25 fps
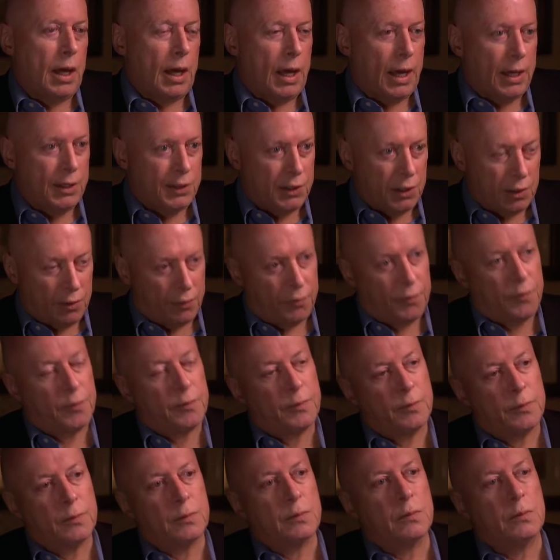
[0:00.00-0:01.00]
as
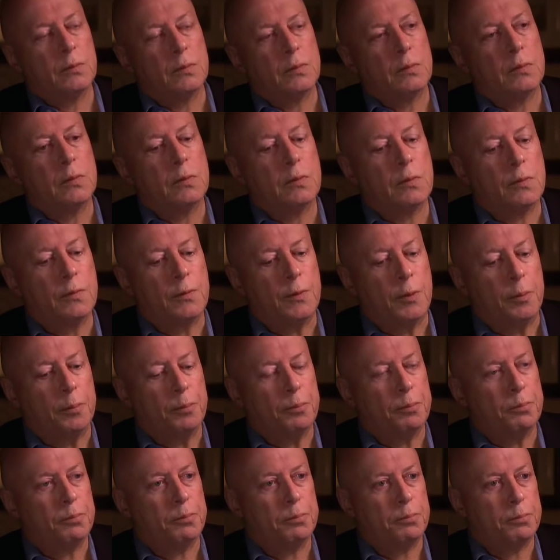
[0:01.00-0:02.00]
if for
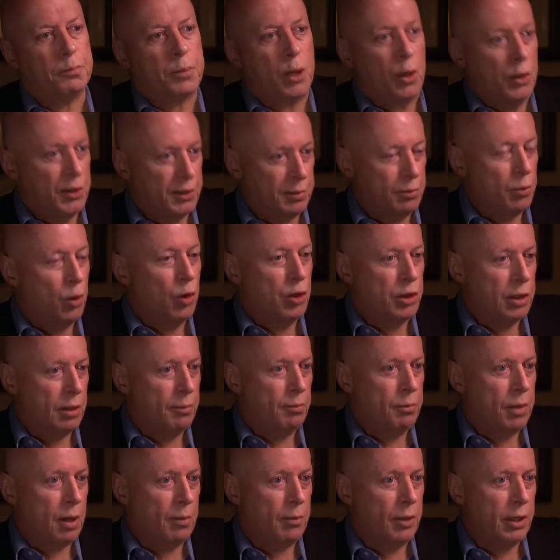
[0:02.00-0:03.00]

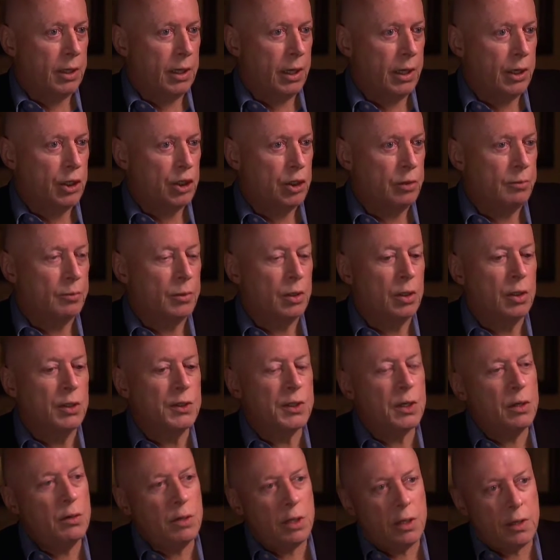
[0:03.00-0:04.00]
post-mortem publication,
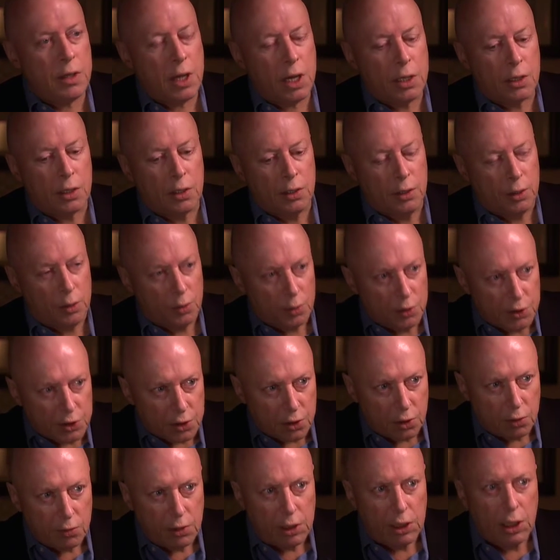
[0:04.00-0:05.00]
because only then can you
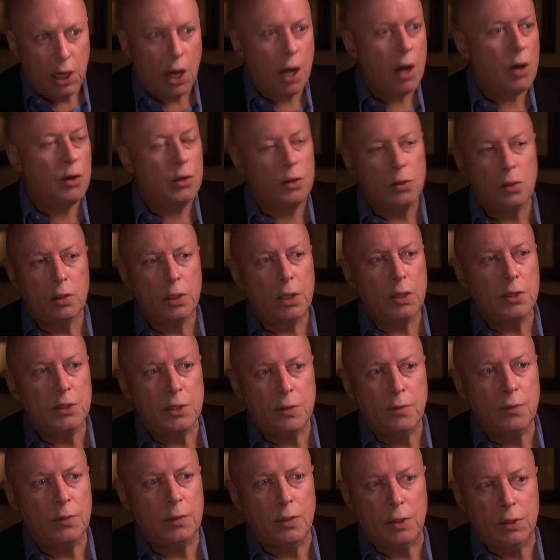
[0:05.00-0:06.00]
screen out all
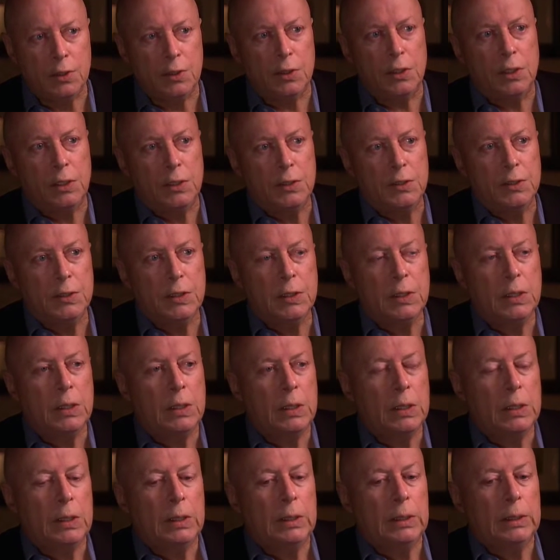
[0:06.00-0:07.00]
those influences.
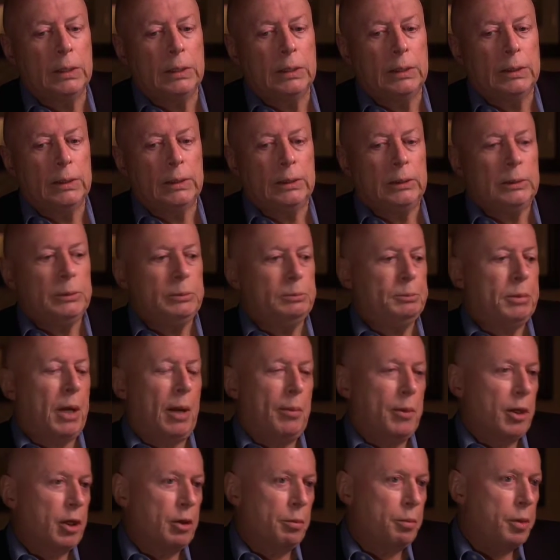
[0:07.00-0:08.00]

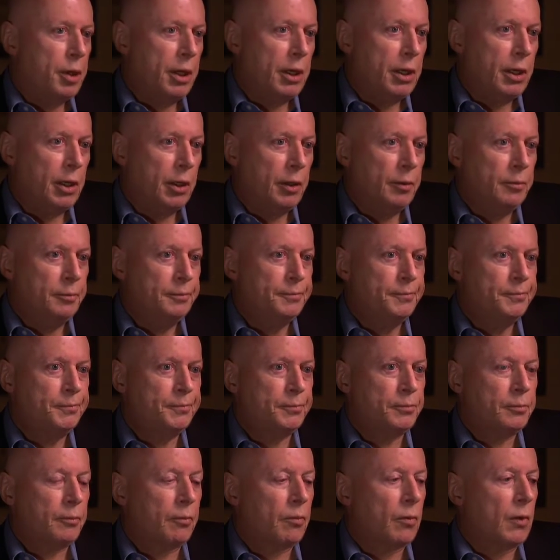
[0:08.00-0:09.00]
Public opinion,
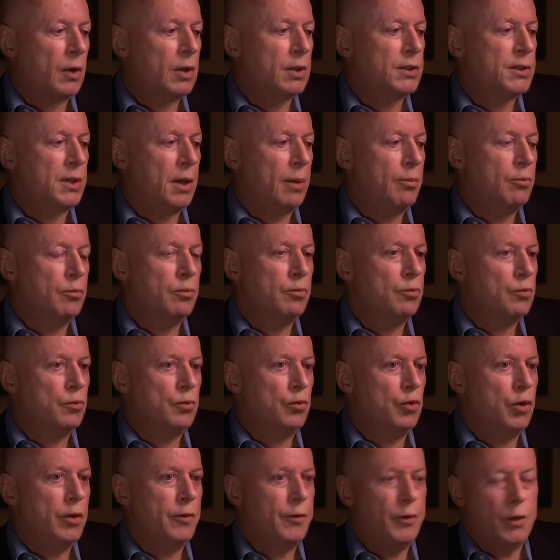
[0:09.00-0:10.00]
some
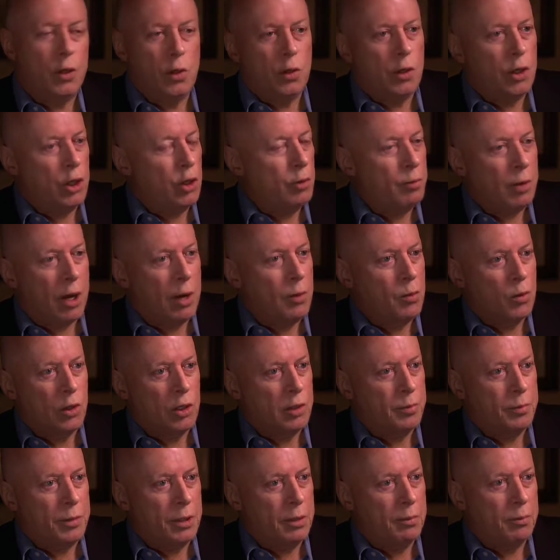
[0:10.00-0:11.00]
reviewer you might
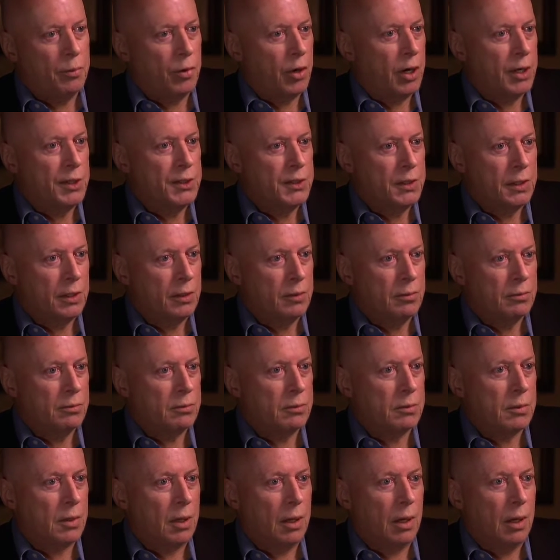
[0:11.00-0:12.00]
want to be impressing,
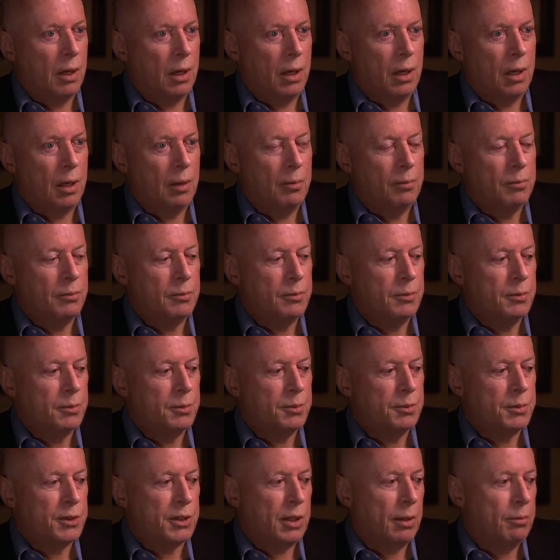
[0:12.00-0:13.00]

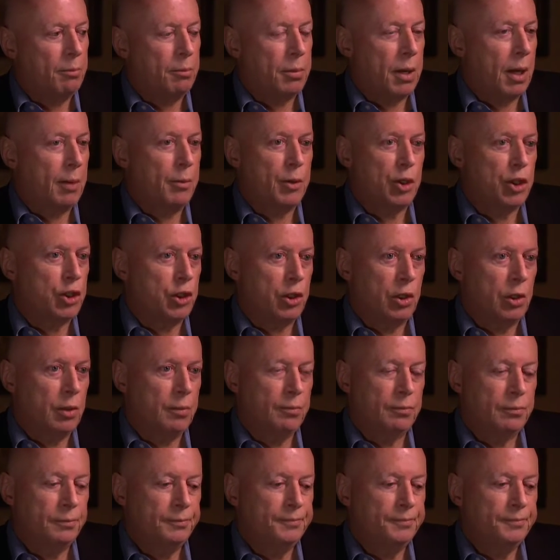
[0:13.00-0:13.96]
some publisher